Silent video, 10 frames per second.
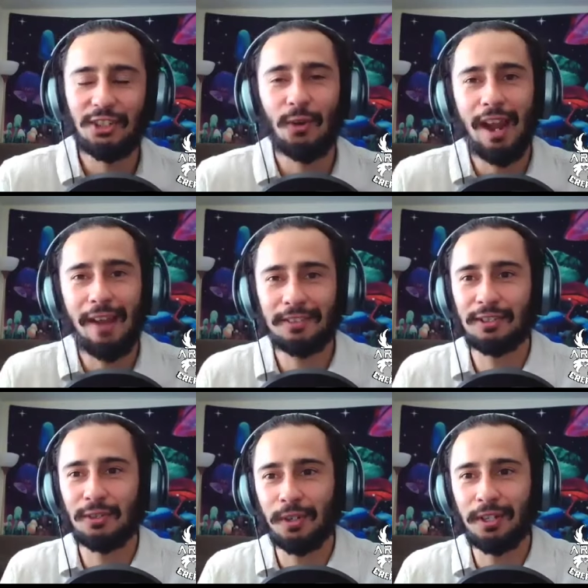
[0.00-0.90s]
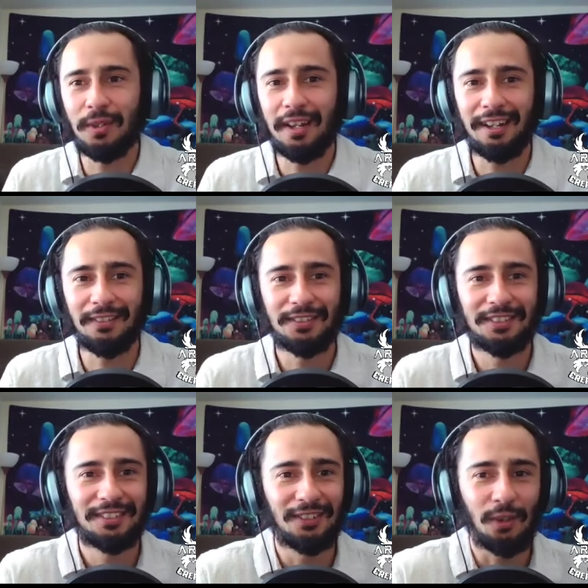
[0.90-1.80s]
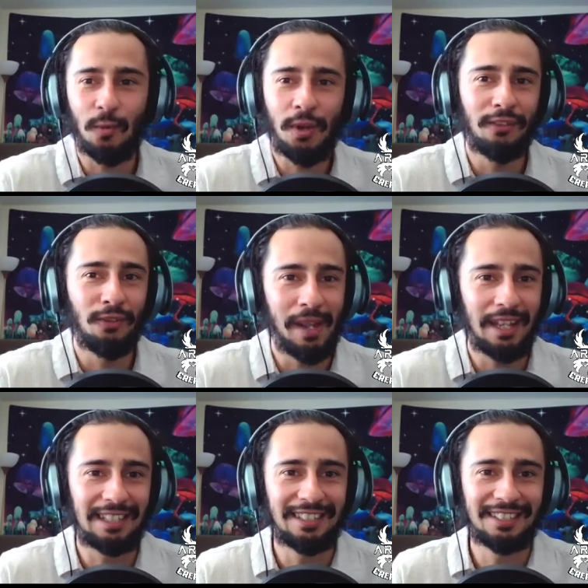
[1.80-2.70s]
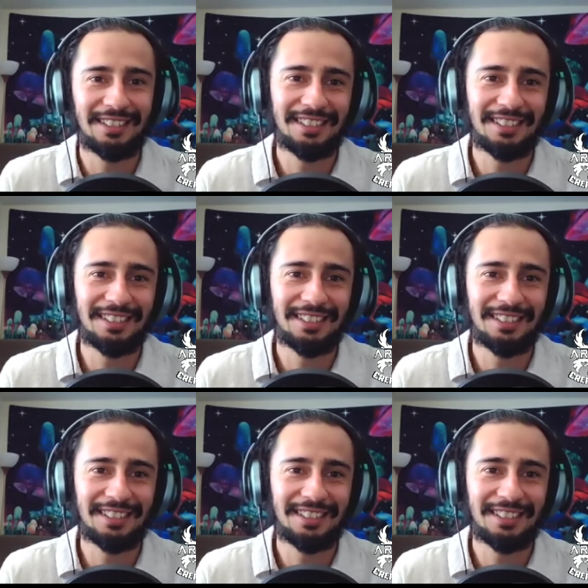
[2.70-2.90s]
craft story you have, or one of them at least.